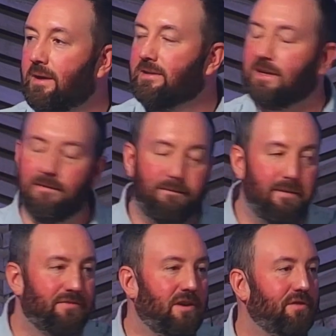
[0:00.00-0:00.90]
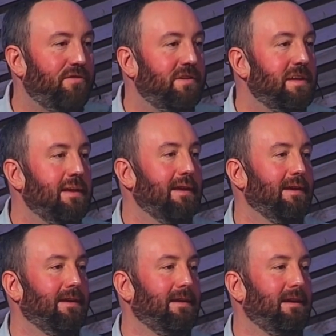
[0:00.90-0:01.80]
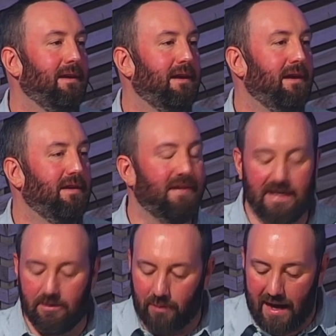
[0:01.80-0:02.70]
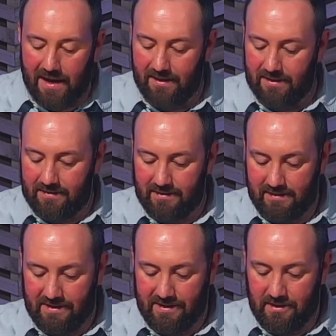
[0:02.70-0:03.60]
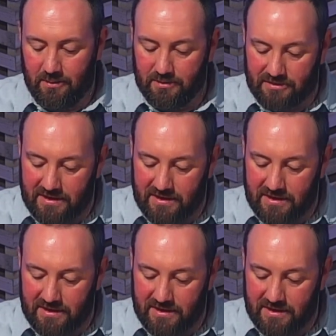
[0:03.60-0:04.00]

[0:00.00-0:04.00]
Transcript: to confess our sin, to get right with